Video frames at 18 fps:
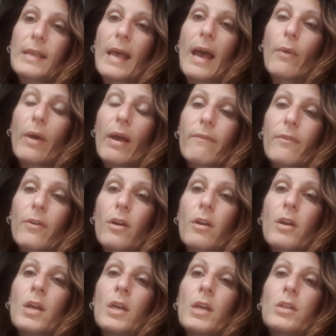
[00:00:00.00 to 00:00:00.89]

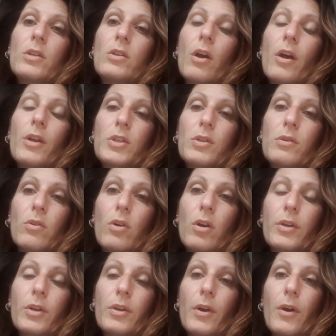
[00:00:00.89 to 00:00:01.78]
However, not too
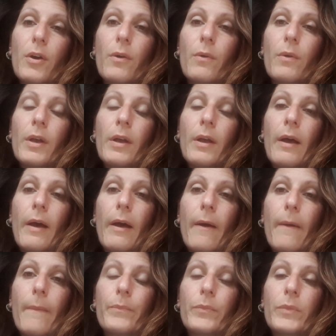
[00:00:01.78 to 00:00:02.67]
long ago,
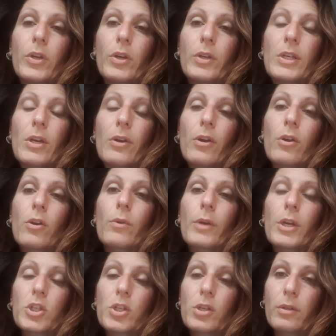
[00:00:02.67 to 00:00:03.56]
the Ontario
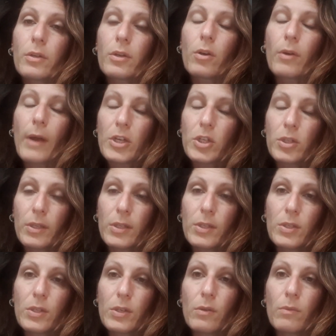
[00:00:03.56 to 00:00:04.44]
Correctional
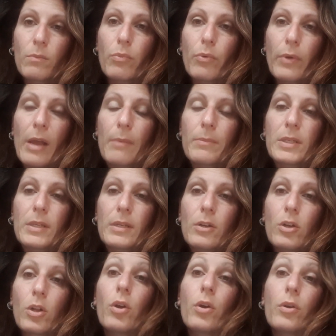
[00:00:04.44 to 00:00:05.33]
Institute in Brampton
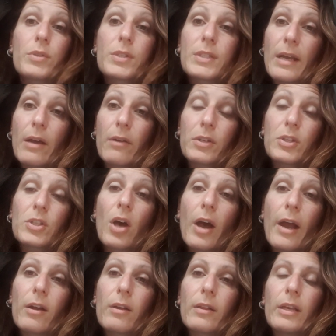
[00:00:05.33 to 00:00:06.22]
closed down
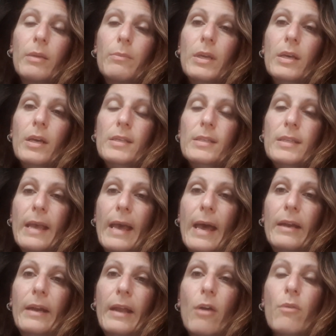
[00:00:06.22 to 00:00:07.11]
entirely because they
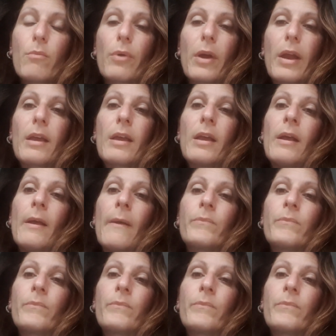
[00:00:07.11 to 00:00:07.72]
had an outbreak,